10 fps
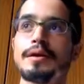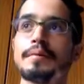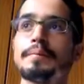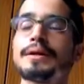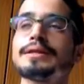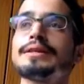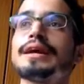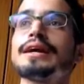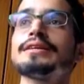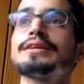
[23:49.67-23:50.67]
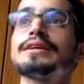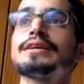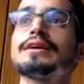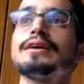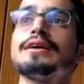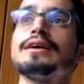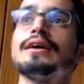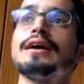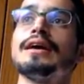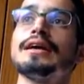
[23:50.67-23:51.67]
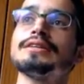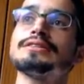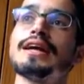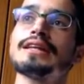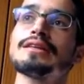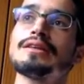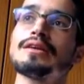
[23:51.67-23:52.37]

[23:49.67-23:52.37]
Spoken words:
but the idea is that